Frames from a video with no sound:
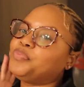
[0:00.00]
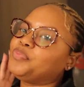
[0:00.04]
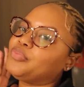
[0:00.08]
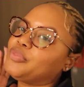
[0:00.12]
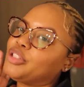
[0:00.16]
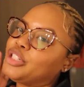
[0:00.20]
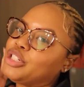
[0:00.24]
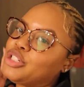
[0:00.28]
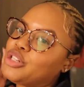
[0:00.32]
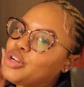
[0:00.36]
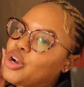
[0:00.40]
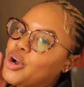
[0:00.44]

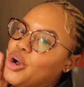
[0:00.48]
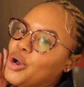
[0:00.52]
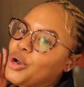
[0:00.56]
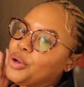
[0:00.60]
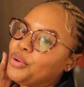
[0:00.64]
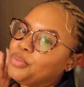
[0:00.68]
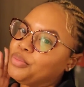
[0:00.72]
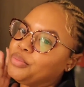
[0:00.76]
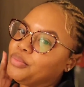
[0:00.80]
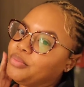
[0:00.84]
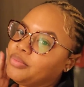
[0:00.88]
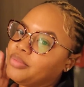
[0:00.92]
the jaw
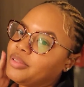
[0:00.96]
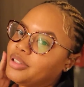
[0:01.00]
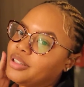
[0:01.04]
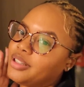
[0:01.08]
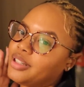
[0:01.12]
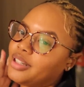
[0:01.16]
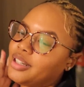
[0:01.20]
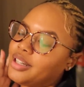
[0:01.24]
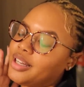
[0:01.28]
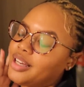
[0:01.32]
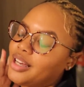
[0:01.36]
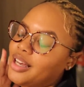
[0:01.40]

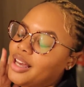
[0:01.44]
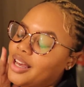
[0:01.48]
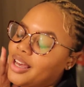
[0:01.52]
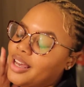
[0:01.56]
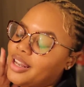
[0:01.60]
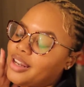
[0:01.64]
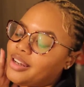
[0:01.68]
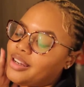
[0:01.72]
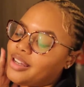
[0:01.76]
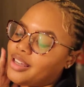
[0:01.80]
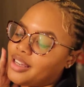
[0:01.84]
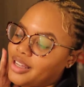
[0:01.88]

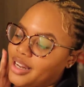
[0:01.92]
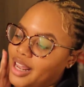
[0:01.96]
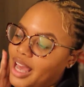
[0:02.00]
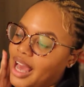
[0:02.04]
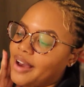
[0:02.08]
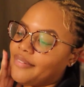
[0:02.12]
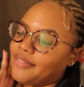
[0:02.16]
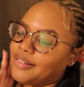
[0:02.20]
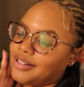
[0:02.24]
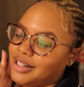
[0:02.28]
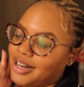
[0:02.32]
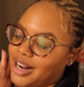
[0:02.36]
did
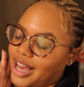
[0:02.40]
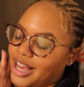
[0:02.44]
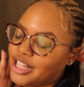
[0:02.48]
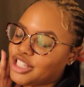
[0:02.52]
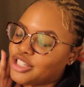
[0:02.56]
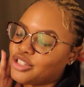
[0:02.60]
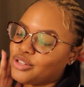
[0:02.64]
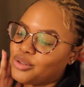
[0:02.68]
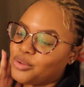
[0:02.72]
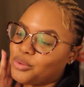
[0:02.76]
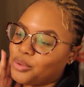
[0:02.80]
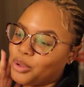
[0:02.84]
have a
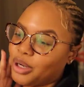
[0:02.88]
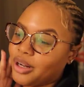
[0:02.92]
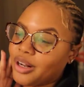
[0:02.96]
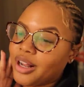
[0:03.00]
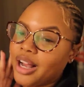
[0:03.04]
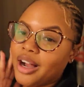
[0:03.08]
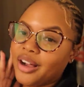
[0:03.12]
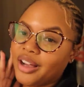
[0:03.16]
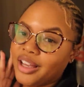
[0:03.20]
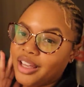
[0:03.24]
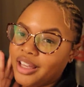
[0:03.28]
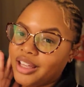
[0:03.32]
nice little
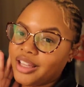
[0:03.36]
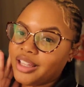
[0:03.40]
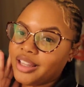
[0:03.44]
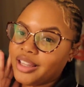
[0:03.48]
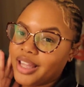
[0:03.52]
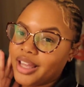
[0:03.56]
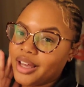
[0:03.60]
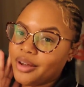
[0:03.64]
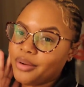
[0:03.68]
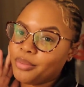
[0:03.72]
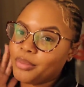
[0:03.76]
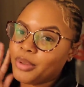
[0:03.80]
workout eating
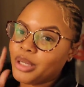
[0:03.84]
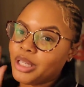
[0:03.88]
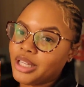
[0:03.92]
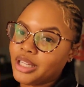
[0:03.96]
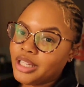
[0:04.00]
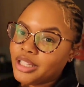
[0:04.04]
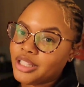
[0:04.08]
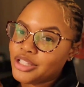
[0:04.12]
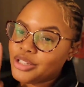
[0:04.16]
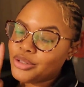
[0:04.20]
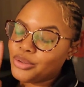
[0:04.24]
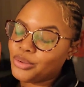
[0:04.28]
them
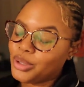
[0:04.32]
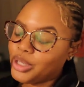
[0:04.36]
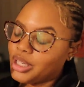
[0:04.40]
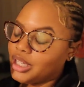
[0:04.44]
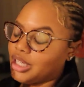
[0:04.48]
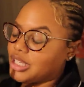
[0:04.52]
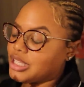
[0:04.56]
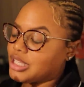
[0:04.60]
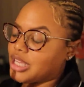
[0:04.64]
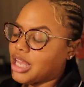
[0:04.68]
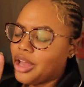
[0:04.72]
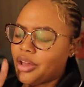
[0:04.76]
two
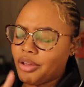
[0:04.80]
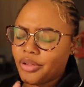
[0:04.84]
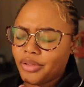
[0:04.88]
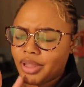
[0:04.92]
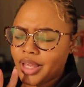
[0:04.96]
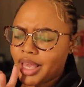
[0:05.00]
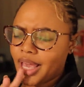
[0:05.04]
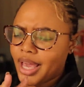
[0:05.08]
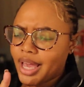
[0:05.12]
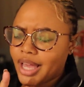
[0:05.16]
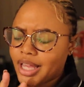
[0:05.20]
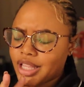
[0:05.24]
cookies. I
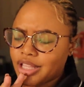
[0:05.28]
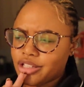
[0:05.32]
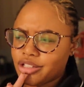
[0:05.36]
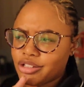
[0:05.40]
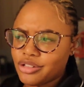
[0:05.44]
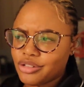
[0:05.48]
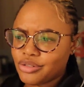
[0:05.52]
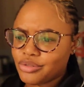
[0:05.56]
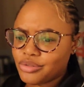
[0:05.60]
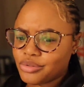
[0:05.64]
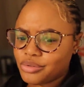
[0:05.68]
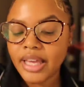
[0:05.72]
only had
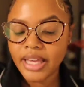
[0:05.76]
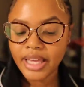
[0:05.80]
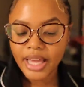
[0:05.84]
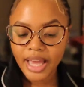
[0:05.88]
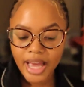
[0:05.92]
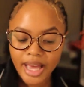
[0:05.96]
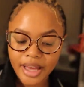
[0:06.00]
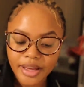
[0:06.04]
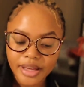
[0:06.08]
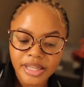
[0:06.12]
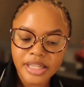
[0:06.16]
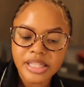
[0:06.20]
two.
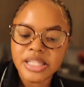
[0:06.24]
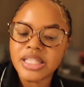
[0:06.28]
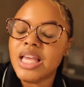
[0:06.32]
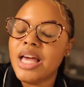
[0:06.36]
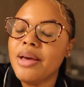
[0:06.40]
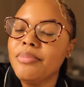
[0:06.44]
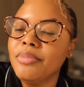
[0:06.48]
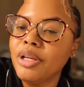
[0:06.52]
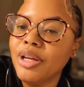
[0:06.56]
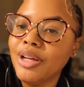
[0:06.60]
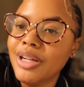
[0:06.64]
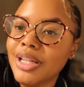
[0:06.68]
Yeah, it's
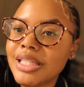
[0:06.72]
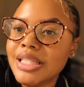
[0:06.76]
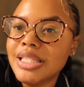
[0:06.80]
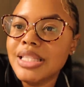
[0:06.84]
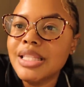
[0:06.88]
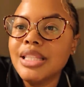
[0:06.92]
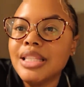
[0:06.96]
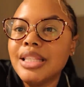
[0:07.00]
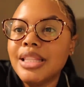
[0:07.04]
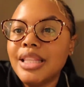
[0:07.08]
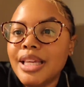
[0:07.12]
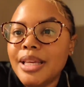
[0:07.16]
time to go to
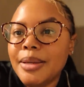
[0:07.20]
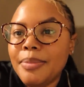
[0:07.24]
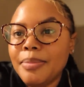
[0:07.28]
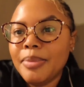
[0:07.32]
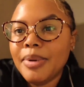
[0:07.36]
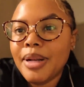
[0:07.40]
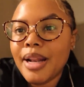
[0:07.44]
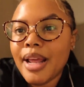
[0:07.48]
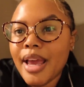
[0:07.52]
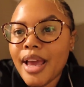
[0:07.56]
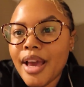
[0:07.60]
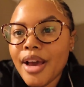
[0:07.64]
sleep
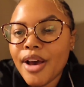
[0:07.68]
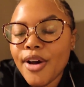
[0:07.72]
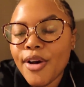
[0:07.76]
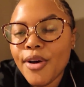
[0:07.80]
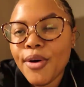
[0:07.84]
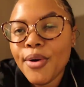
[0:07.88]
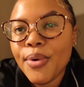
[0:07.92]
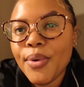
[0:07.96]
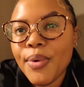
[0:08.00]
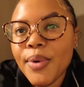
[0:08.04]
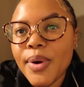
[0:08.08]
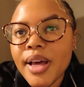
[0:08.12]

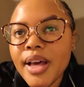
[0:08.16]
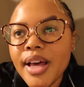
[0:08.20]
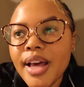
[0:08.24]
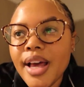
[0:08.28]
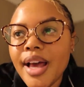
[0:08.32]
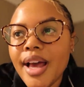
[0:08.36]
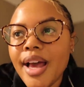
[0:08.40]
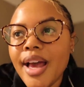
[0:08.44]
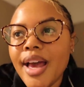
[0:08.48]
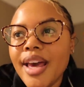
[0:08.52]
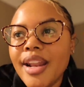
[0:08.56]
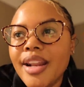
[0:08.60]
now. I
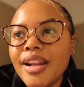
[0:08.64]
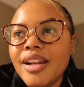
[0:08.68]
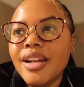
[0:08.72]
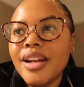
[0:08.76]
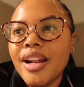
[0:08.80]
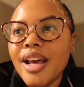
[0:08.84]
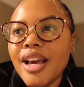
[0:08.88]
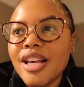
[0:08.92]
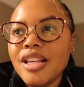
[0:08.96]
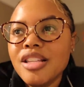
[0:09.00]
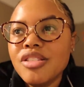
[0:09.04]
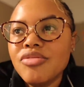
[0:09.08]
had a
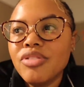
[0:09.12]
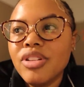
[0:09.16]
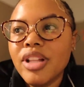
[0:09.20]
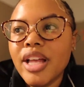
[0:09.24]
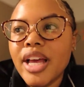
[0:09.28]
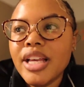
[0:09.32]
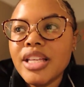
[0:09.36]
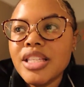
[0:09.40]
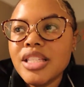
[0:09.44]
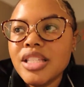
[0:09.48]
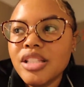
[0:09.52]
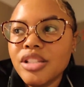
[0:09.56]
nice
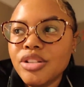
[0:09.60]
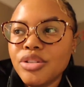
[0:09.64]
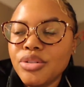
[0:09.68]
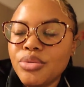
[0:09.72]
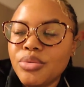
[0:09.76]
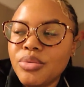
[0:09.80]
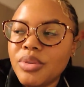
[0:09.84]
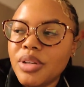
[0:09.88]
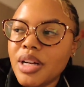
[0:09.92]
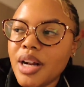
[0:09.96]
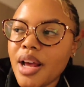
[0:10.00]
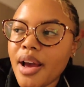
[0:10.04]
relaxing
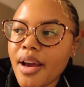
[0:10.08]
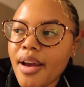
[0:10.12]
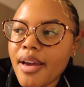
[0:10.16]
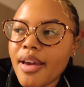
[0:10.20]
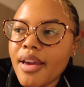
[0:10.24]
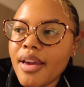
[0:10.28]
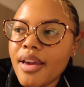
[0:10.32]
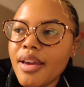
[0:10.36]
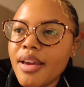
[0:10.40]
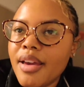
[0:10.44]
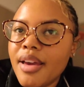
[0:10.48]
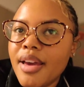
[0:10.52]
little
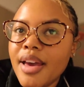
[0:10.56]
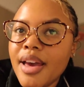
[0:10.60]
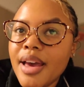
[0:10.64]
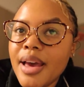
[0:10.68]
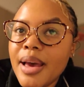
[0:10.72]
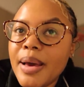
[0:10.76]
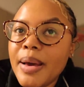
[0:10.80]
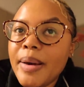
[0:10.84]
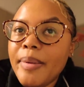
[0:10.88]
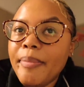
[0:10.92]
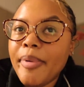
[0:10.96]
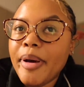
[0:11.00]
night.
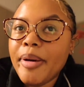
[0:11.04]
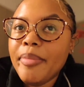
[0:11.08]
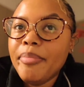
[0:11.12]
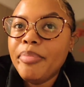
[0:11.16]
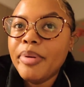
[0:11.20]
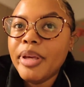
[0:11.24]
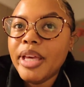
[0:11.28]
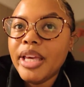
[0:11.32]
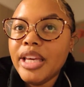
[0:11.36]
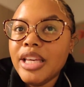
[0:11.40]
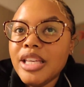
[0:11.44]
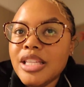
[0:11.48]
My
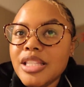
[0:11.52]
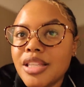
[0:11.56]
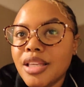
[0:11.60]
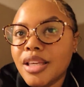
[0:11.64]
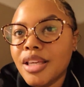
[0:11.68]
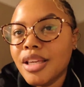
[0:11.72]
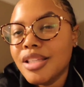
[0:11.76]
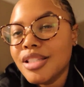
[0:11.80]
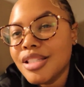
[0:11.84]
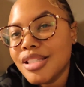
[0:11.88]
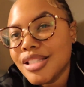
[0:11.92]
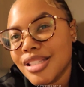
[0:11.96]
bed is
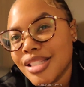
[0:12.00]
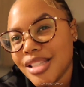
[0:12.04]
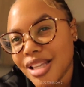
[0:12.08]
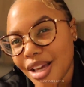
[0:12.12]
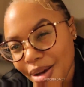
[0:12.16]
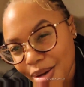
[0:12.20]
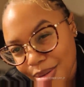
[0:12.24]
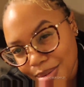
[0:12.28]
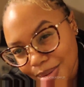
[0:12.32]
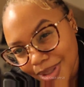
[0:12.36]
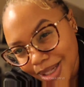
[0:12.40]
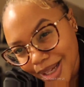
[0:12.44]
looking
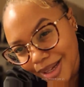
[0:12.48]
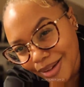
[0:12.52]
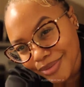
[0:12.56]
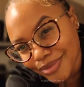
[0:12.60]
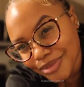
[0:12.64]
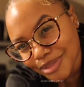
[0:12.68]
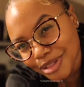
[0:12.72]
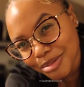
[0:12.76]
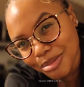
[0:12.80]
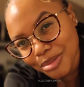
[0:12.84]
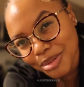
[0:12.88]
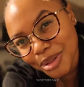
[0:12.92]
so
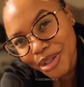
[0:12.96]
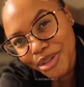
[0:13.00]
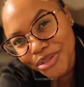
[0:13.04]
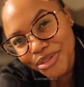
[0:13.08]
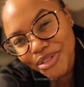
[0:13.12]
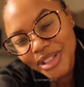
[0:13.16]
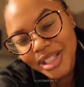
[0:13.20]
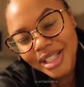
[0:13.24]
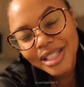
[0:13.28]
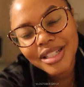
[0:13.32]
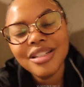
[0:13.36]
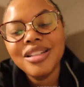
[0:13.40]
comfortable
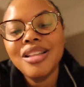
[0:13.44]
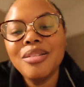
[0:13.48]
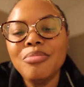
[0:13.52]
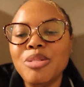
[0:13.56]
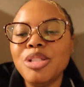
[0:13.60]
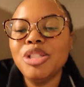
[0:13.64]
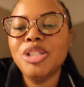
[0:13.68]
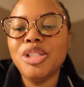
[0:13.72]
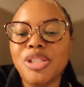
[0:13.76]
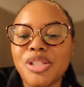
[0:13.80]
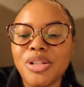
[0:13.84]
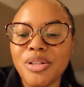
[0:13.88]
over there. Let me
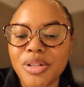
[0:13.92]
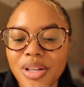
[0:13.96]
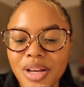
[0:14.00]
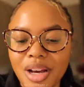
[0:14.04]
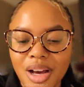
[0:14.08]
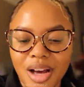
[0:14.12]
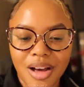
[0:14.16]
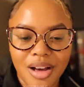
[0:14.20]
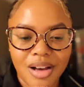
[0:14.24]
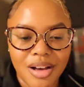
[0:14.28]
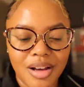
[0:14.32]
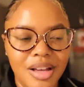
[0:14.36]
show
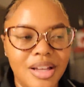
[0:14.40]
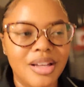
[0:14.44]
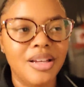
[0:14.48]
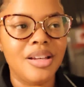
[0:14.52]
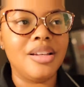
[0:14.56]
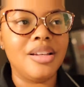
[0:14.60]
y'all.